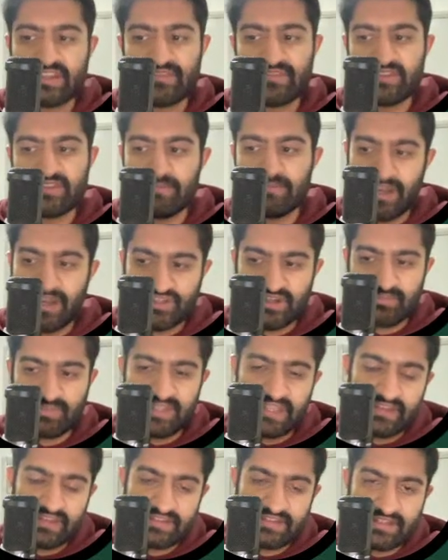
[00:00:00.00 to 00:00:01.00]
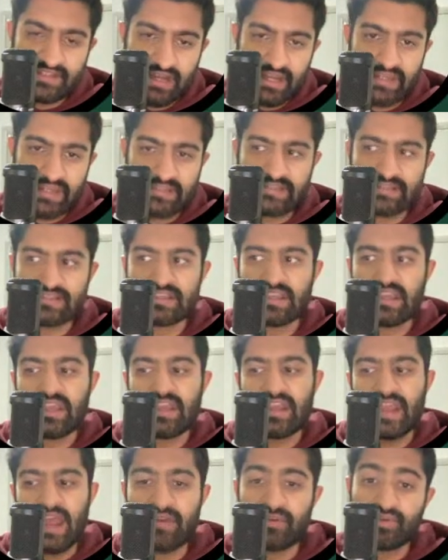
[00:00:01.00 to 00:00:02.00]
given the matchup against the Tigers
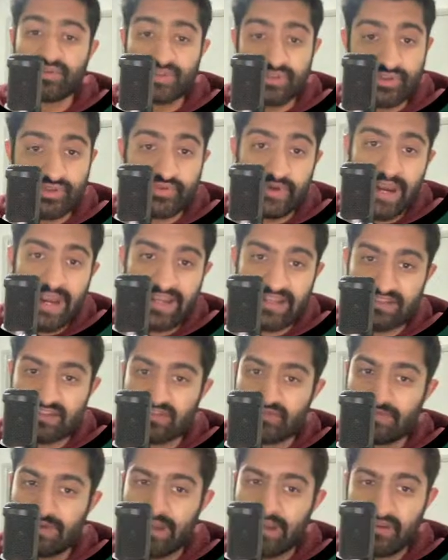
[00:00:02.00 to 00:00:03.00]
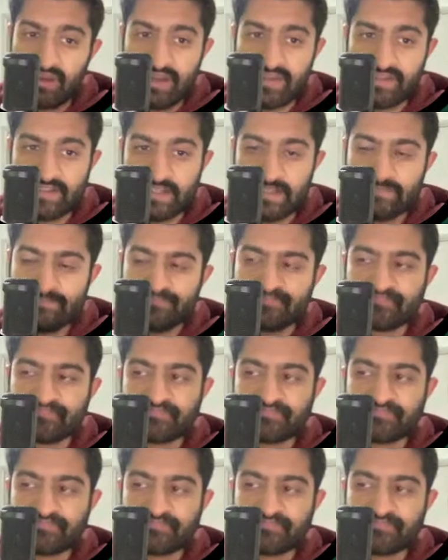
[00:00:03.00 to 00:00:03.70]
and also the Dragons in round 19.